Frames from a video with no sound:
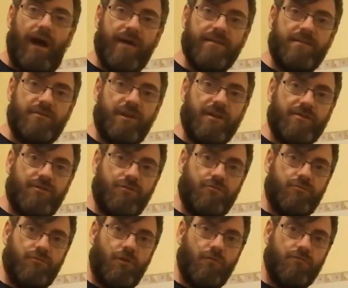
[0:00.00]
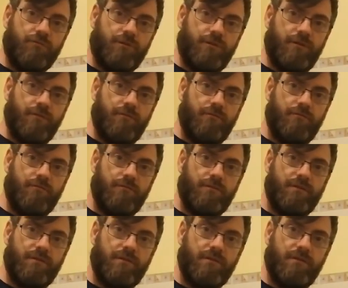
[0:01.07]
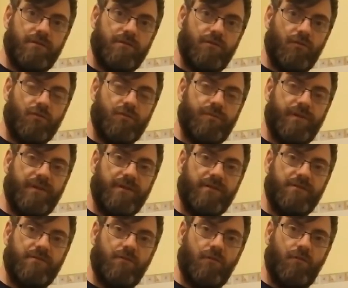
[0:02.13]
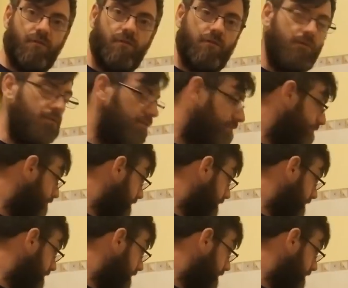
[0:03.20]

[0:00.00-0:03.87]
I suggest you don't use saucepans or